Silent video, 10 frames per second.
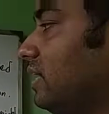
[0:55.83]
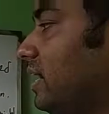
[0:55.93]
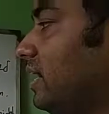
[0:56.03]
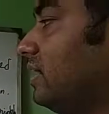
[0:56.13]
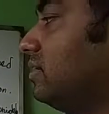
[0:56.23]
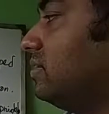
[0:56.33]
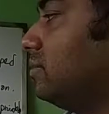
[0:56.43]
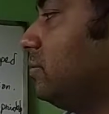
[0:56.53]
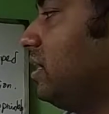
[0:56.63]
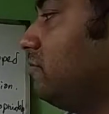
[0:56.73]
And
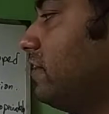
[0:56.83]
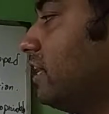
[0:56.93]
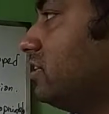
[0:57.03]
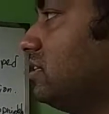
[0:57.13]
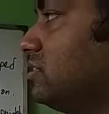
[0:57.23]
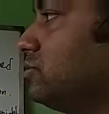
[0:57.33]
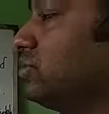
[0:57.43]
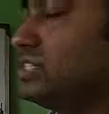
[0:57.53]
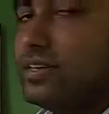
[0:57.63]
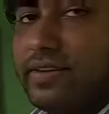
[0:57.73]
the main factors which are